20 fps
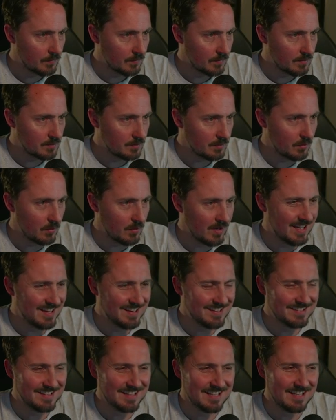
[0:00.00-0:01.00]
go A to
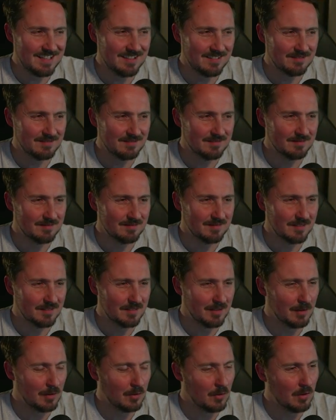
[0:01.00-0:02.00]
Z? There's a
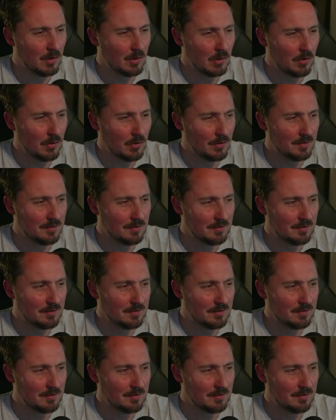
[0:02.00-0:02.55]
lot of lots.